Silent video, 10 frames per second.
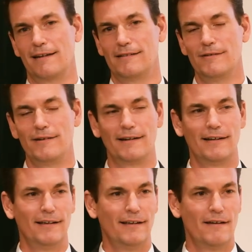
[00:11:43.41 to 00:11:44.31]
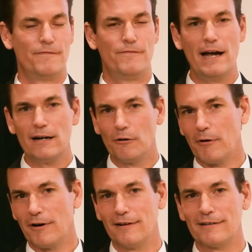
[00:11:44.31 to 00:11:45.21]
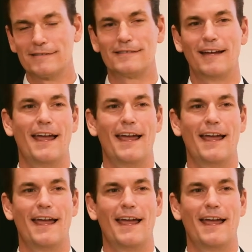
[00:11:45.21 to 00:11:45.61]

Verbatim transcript: including fireworks